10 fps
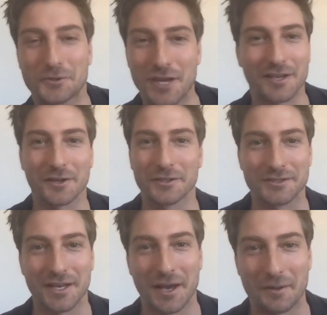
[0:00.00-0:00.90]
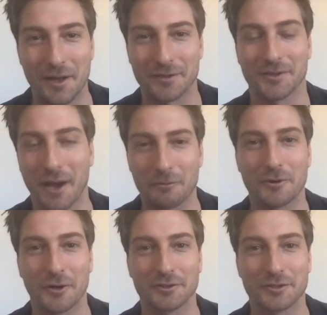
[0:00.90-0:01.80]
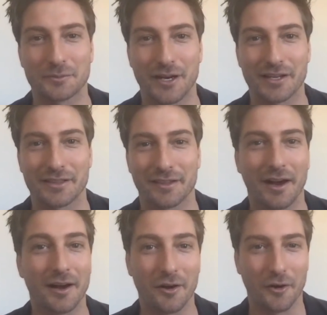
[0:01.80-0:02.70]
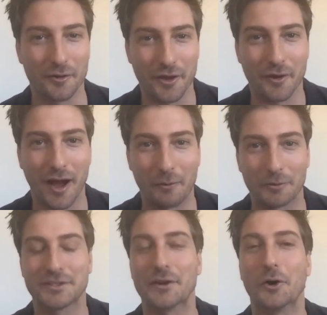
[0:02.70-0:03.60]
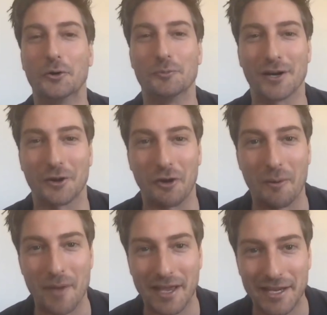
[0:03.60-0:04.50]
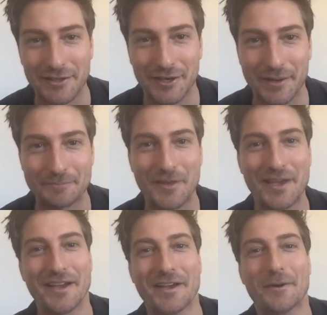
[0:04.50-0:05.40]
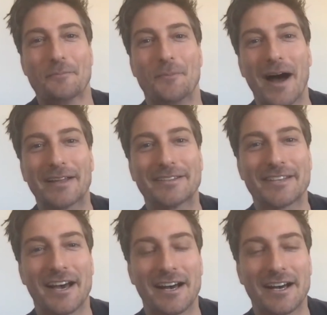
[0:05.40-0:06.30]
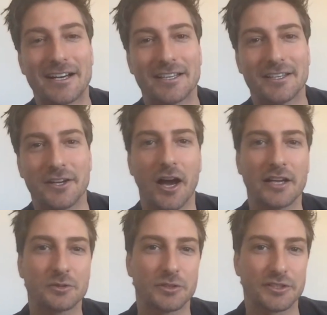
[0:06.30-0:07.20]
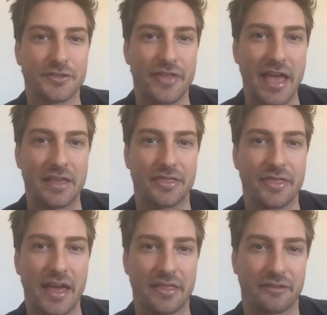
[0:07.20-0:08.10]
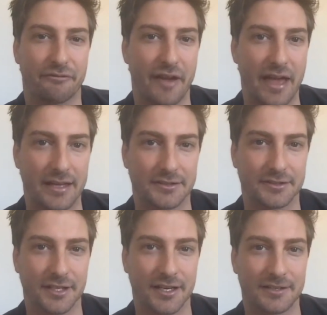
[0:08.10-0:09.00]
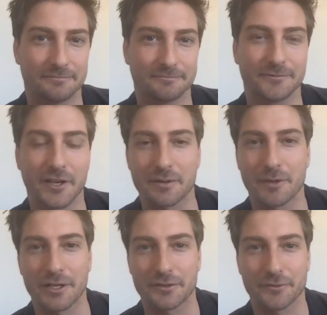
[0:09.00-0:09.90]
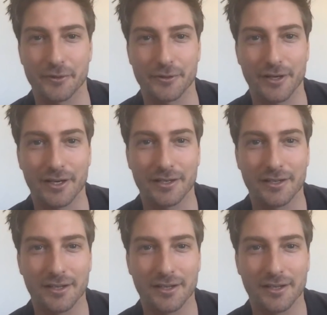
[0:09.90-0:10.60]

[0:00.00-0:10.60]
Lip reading: Jack Ghost, I wouldn't hold your breath, although I will say the Hallmark will come back anytime. But I just want to thank the fans very much for